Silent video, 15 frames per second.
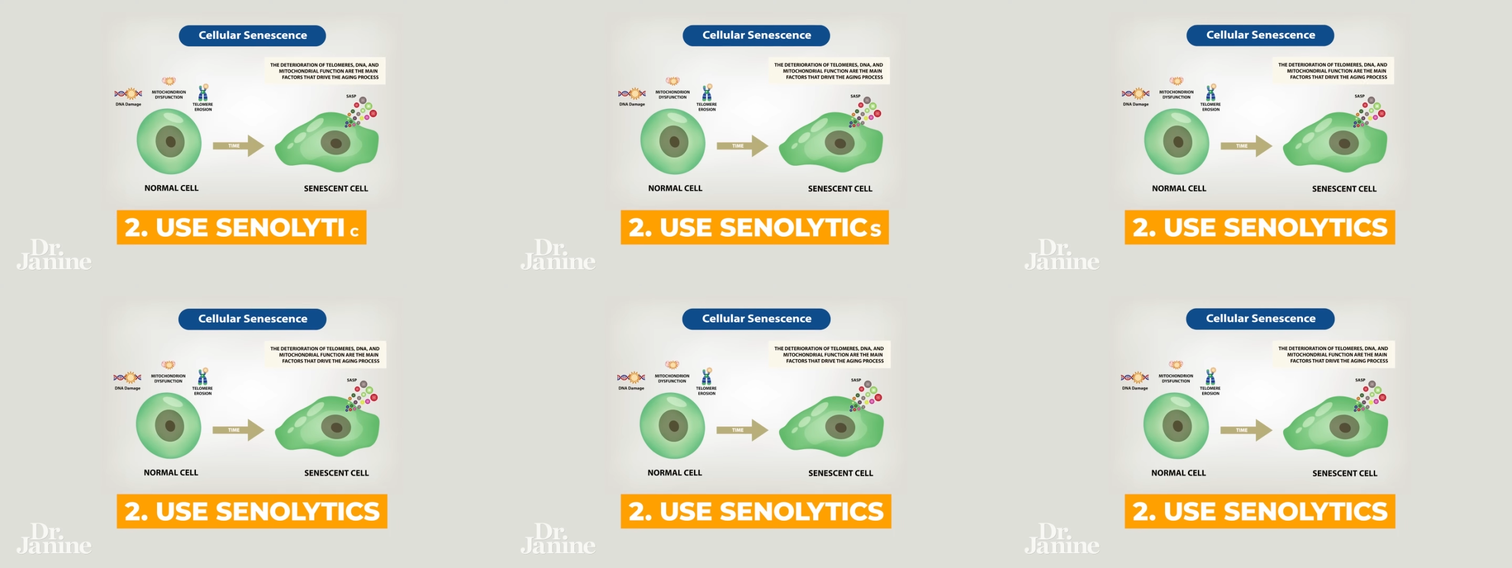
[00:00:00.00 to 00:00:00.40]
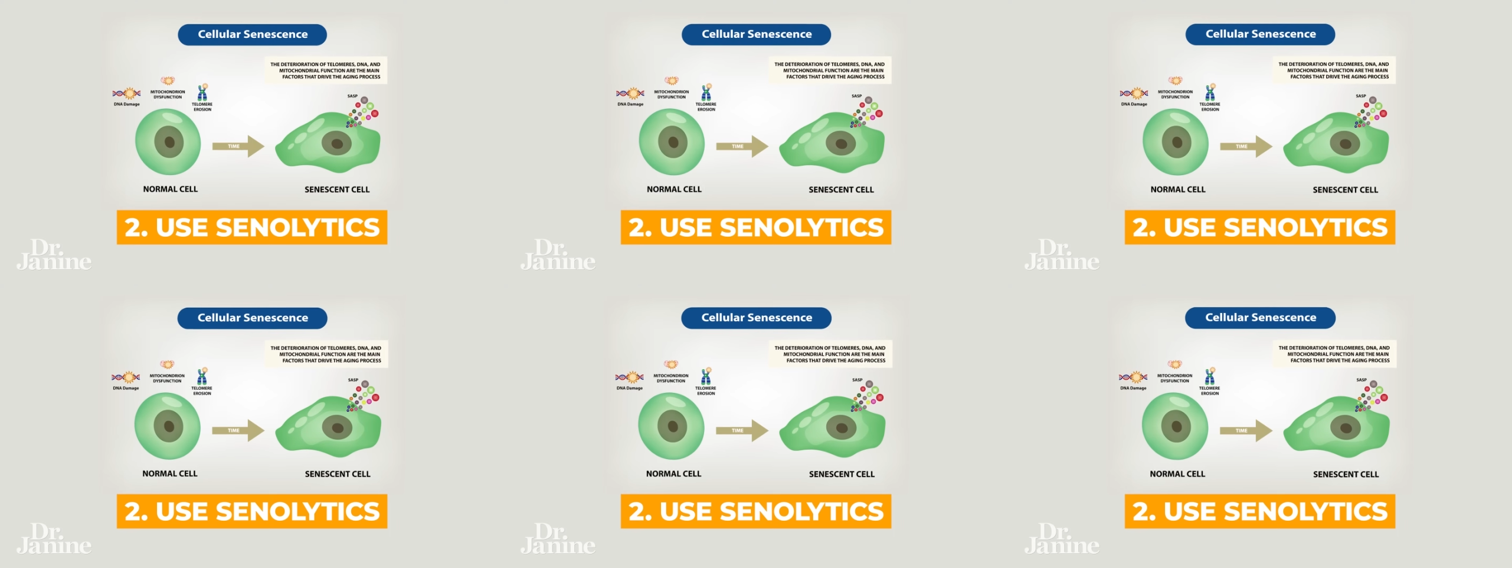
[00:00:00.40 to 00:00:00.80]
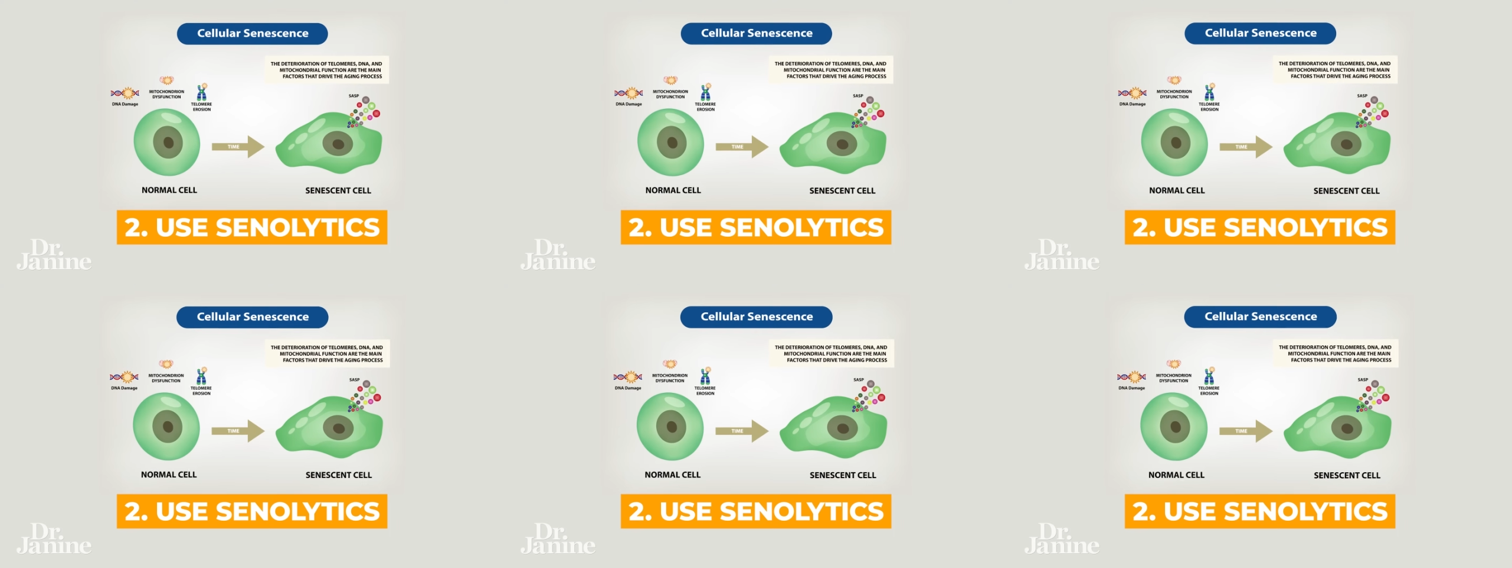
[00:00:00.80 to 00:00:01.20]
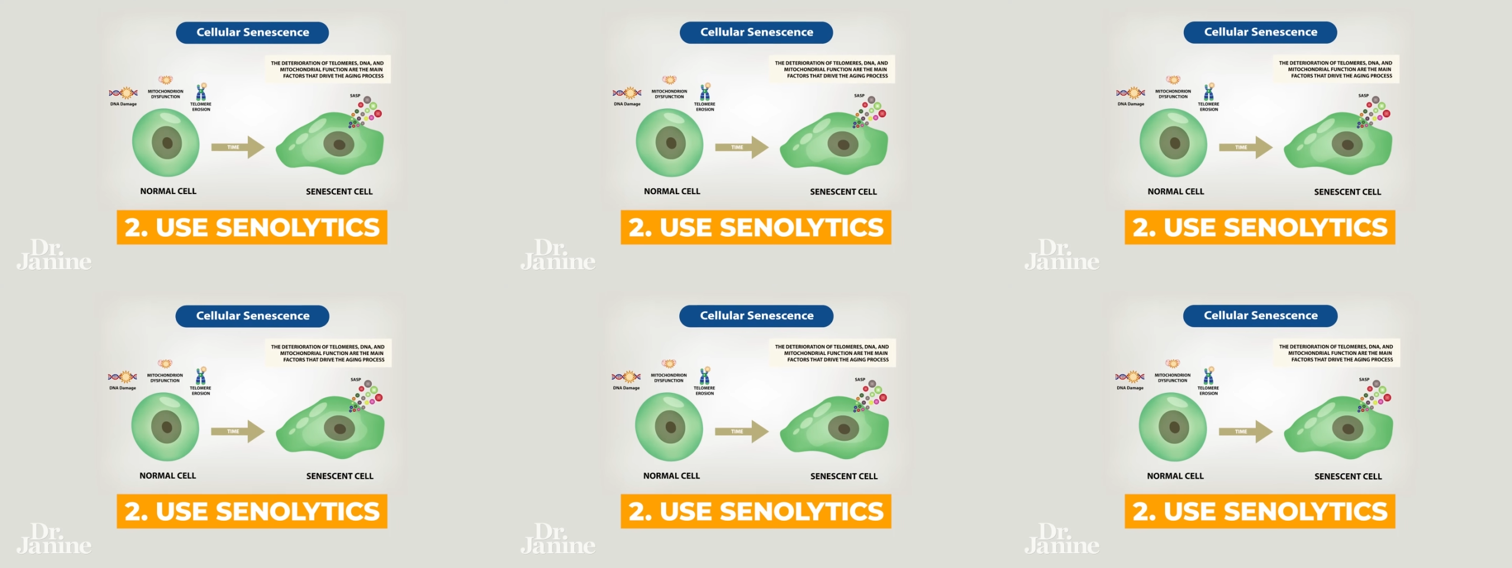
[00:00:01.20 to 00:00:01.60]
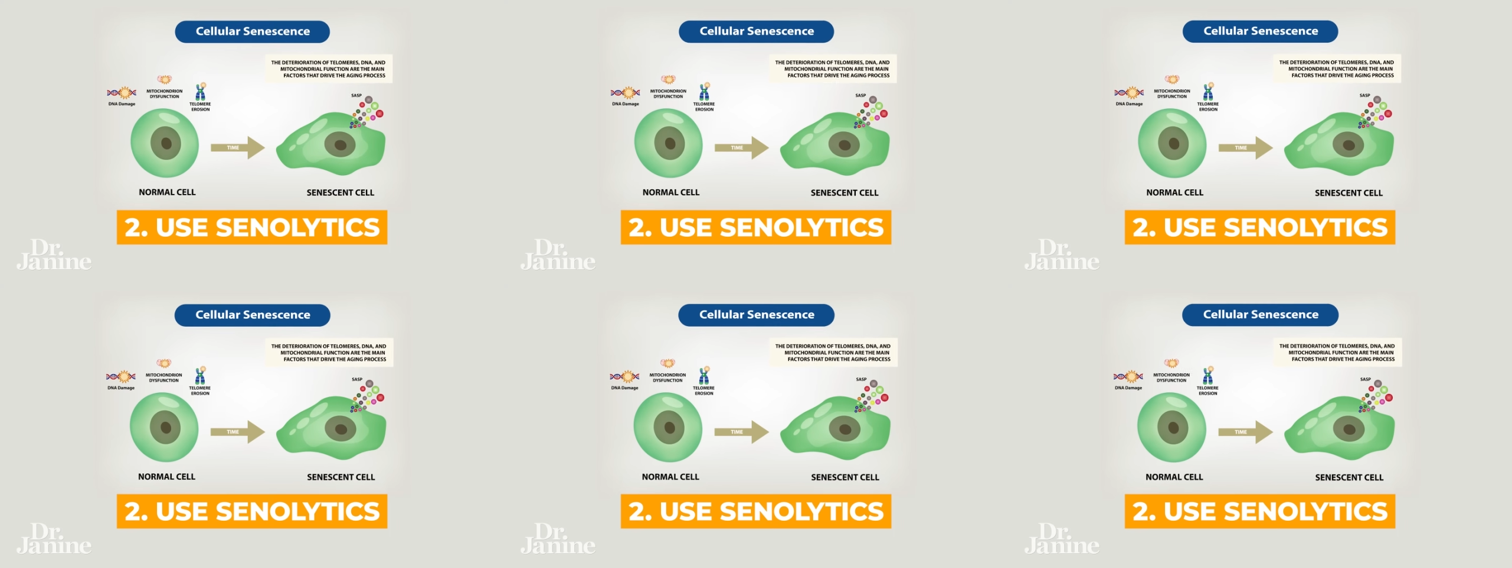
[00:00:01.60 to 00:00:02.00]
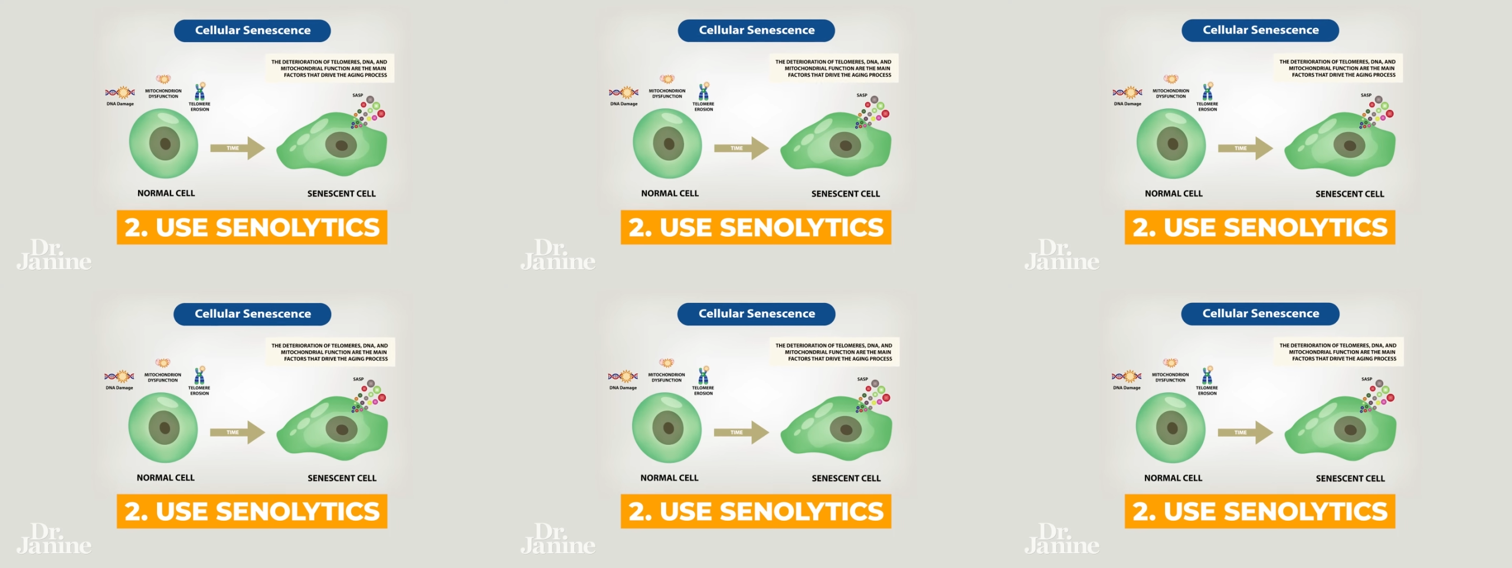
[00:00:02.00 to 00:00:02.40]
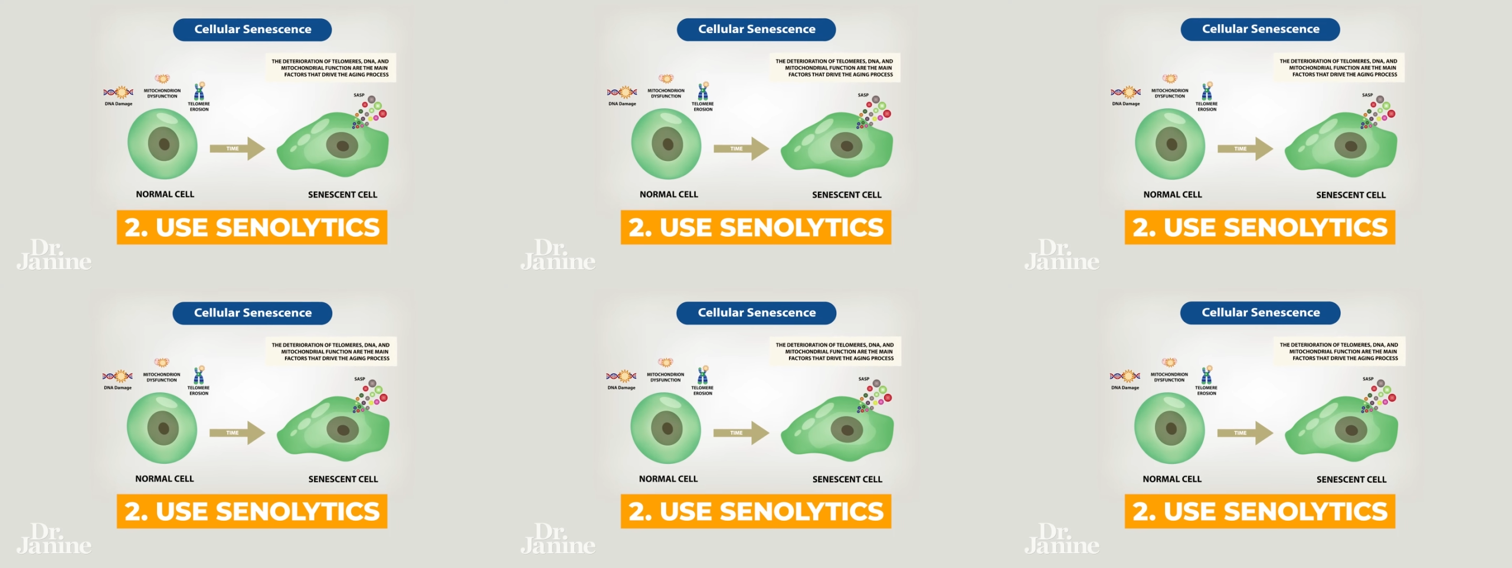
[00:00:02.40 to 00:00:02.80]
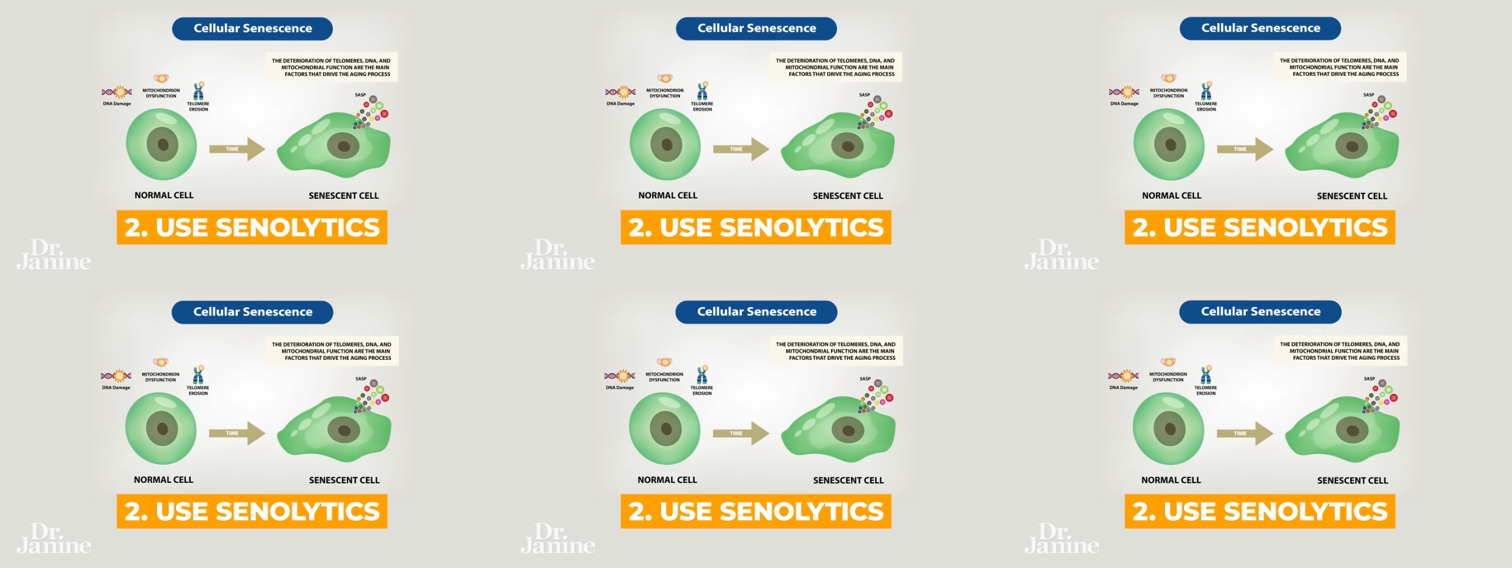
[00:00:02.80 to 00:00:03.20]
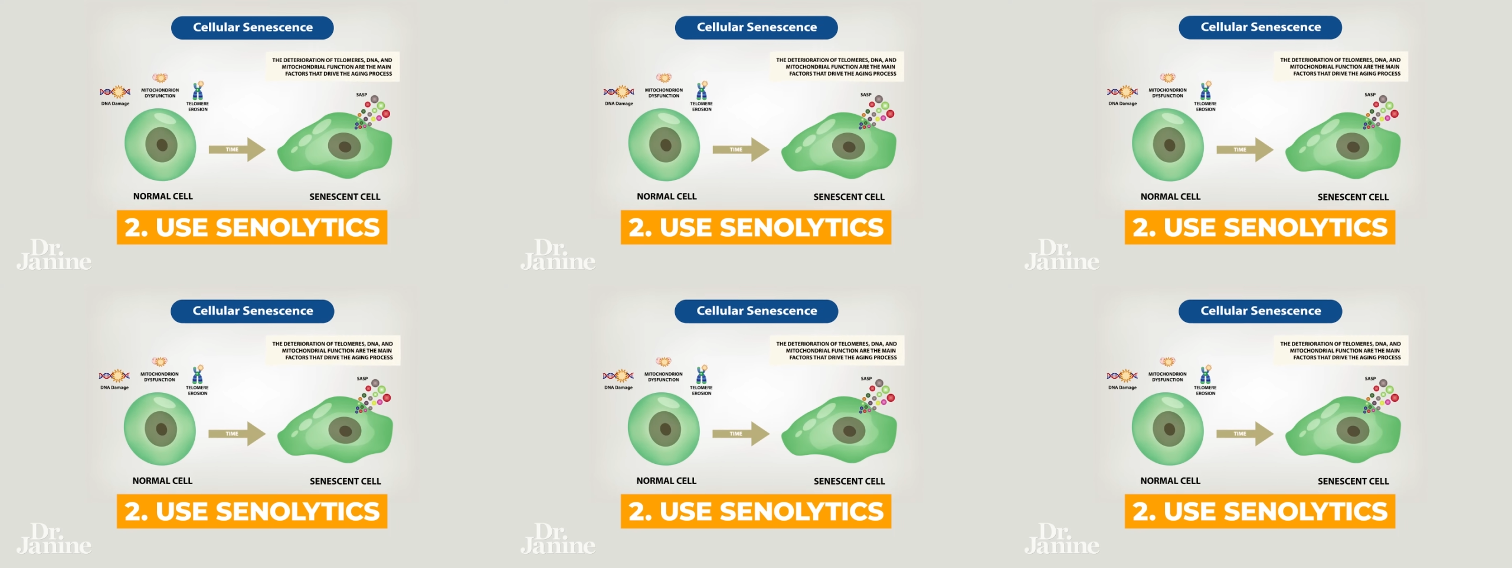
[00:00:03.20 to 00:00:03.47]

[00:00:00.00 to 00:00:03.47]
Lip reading: (no speaker visible)